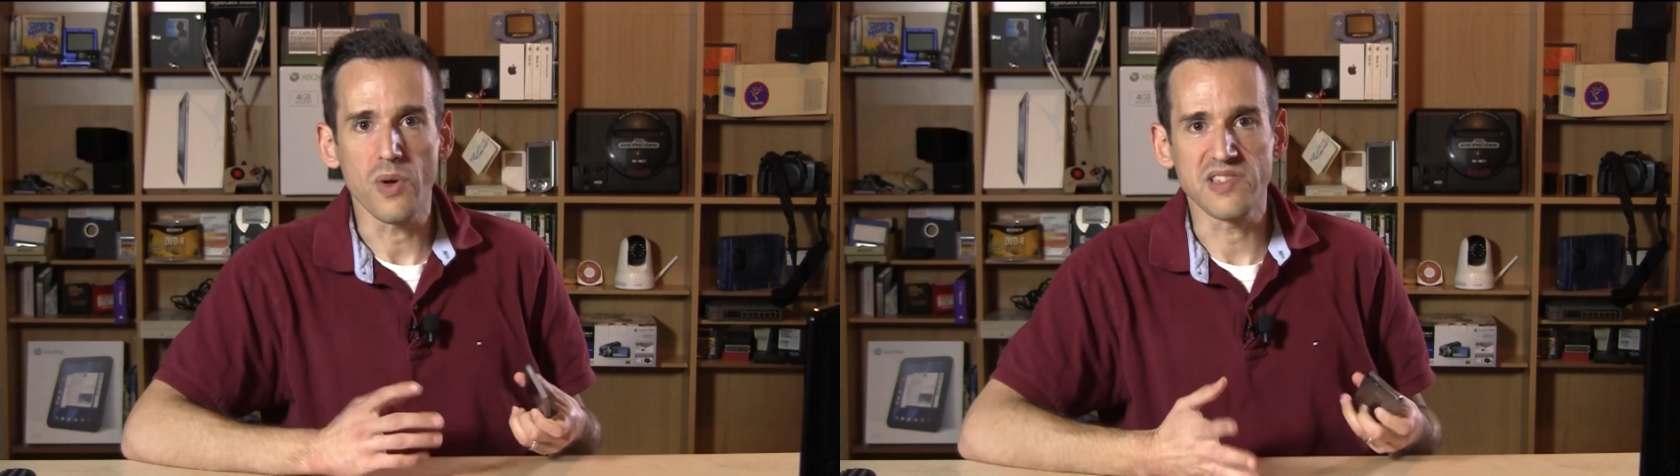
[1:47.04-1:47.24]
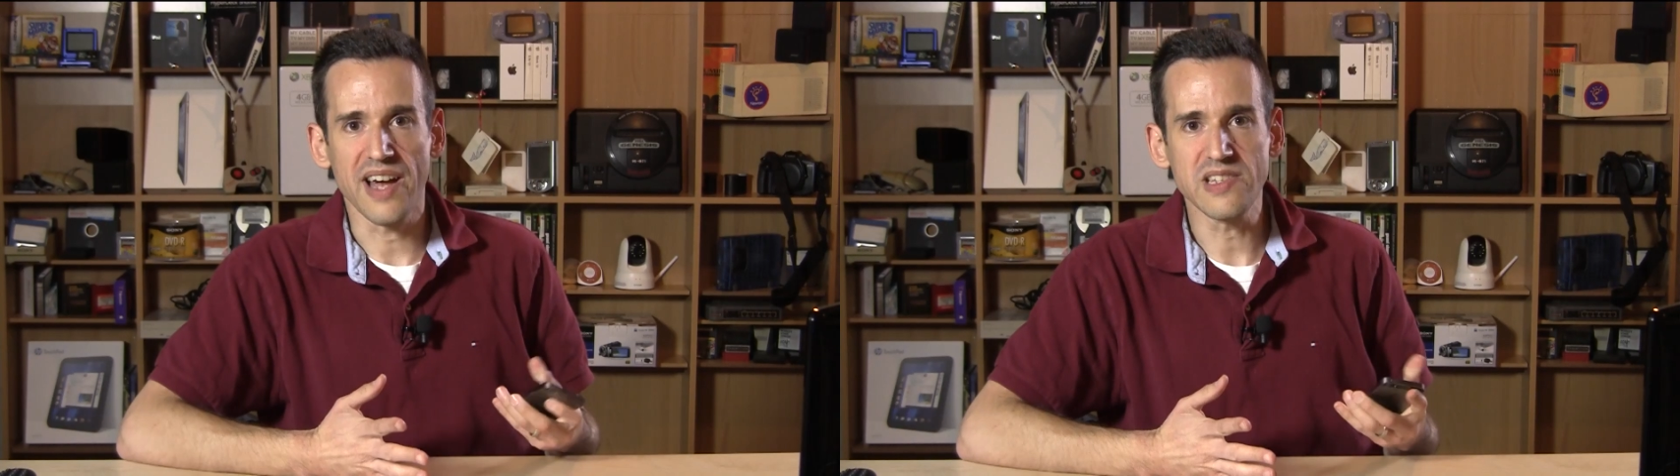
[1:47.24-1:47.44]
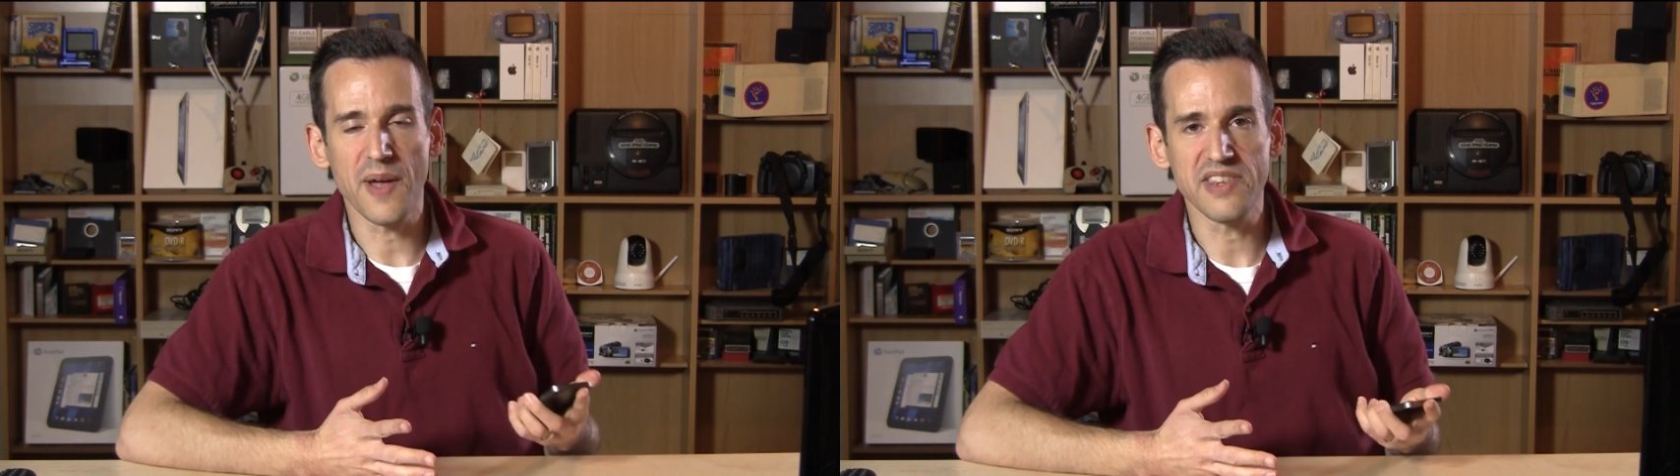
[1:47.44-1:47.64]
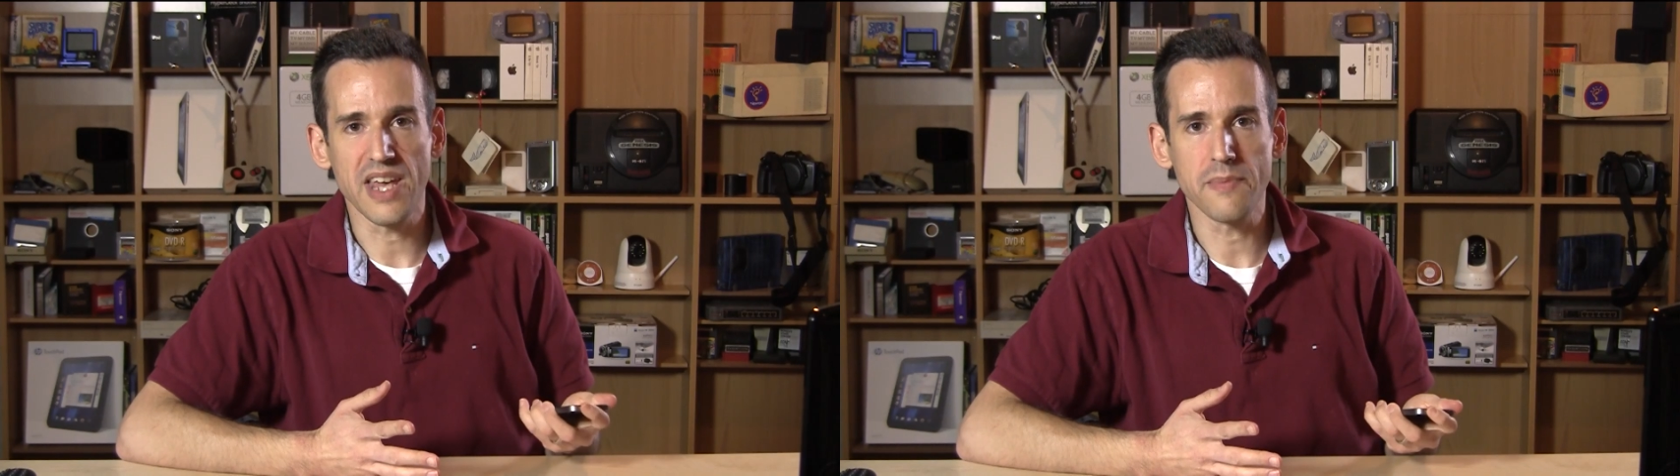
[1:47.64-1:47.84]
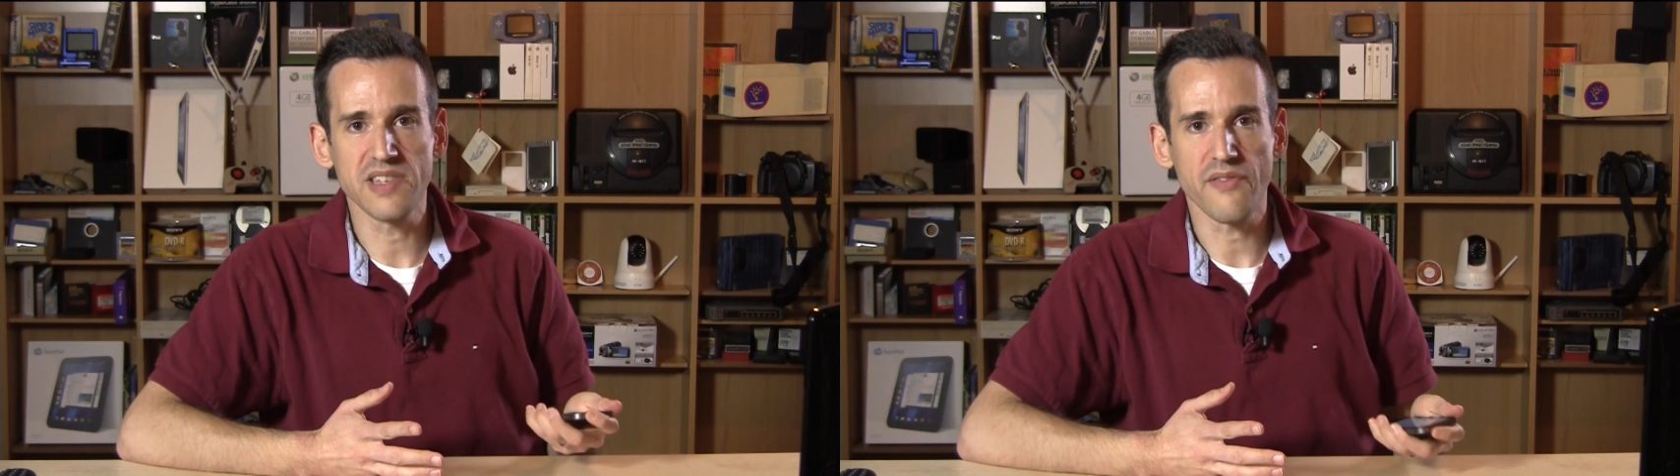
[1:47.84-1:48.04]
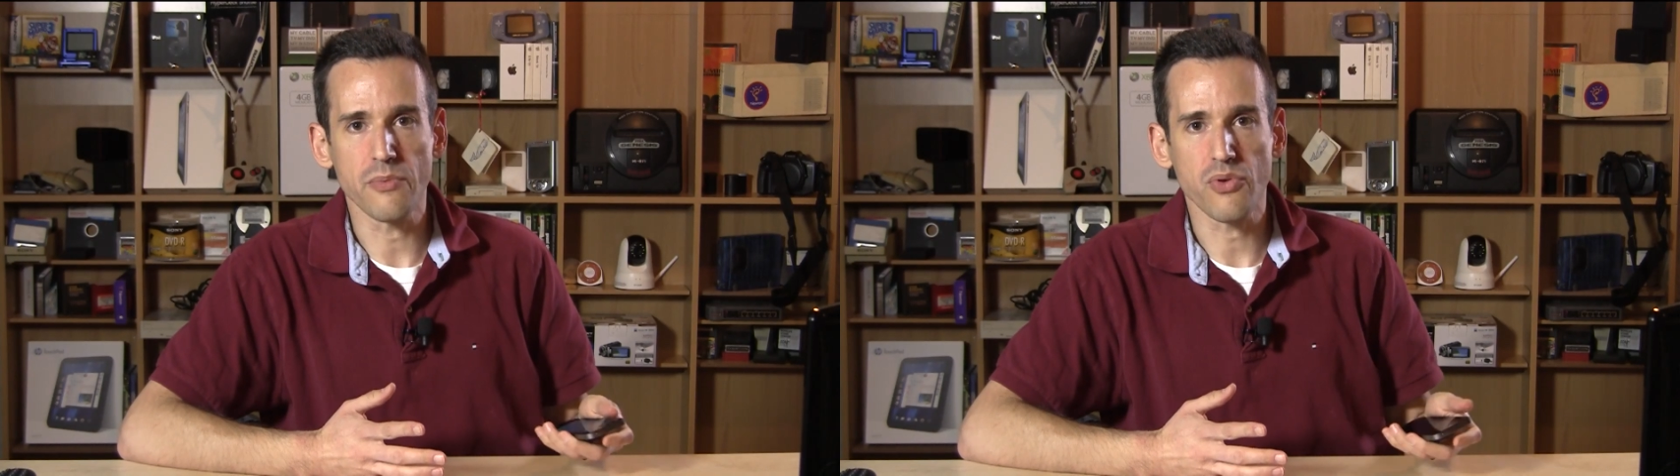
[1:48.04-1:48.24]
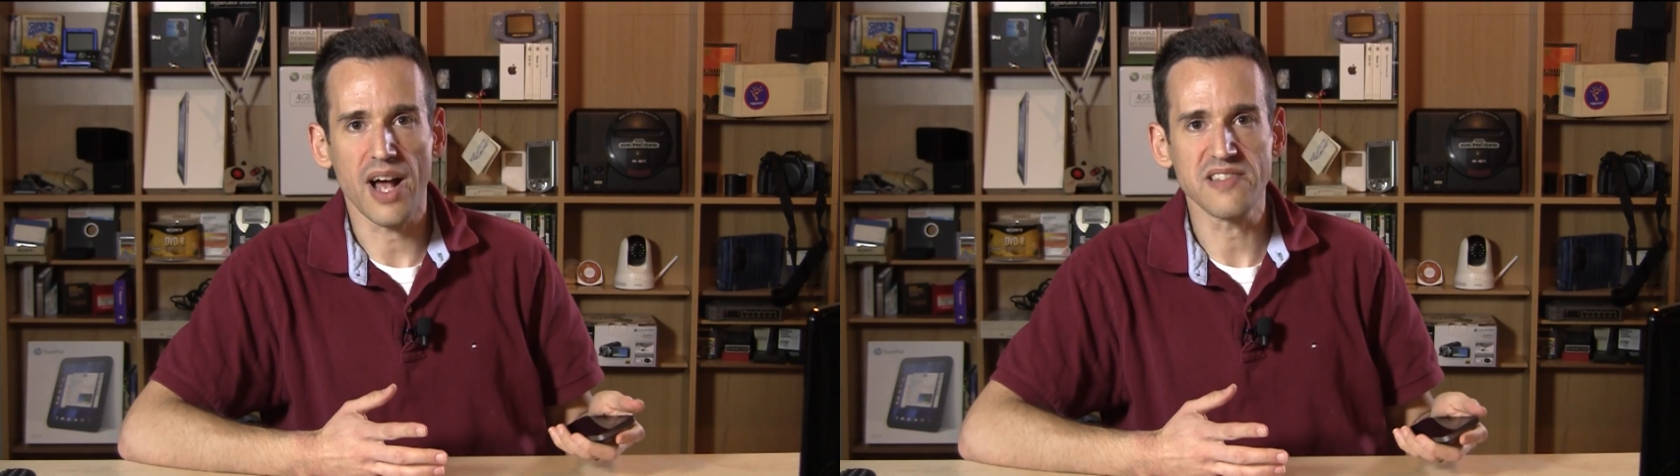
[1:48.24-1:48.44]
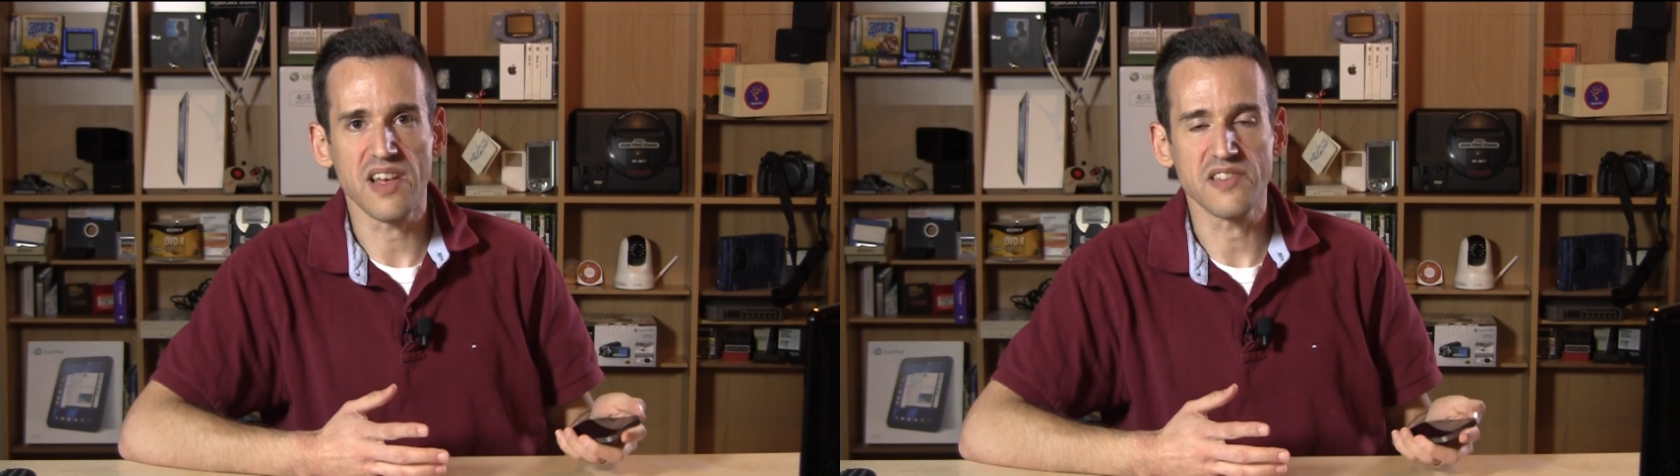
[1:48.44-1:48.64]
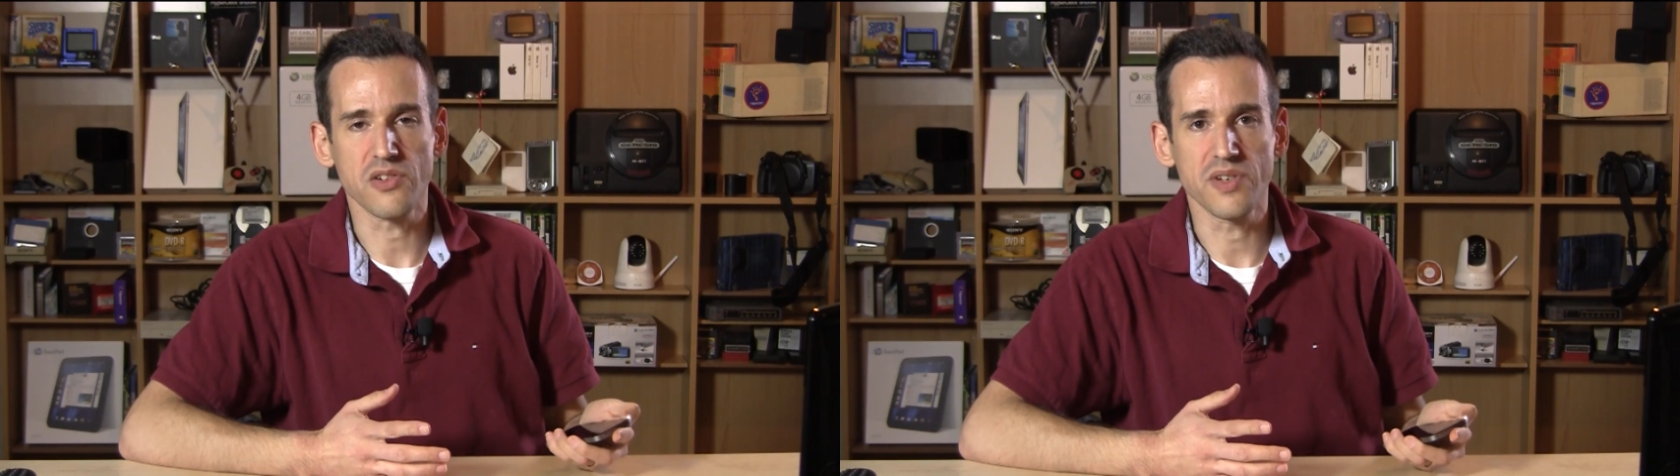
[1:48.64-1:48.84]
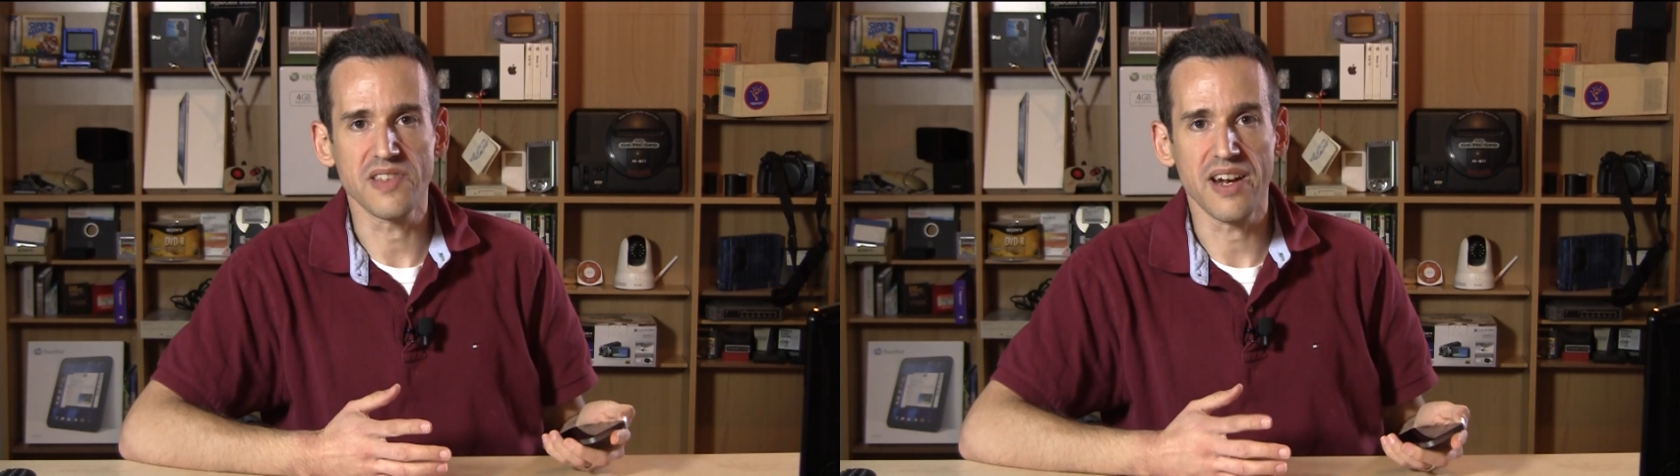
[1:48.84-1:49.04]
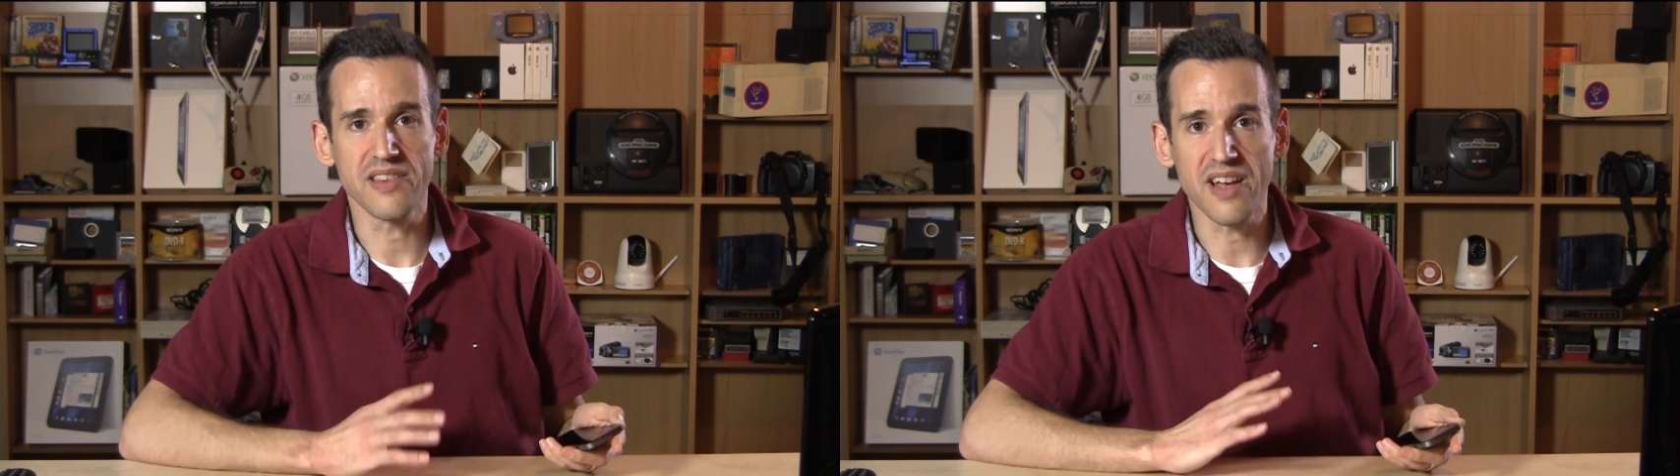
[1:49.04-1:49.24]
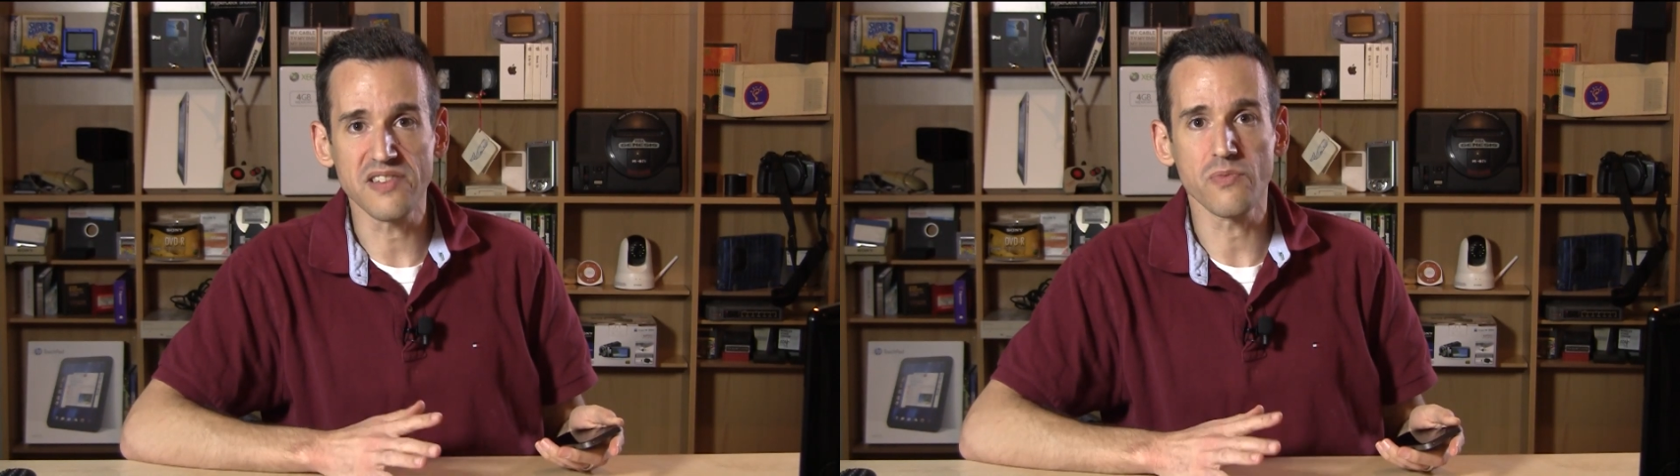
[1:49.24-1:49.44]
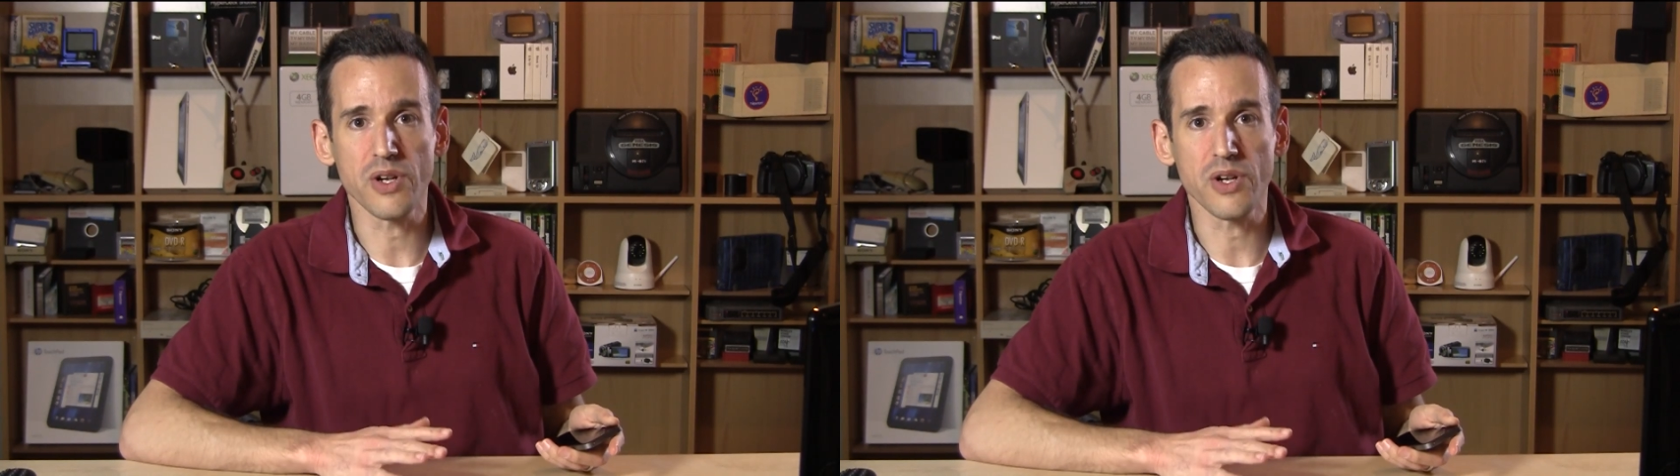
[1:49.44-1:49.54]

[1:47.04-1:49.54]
What's nice about the M seven processor is that it doesn't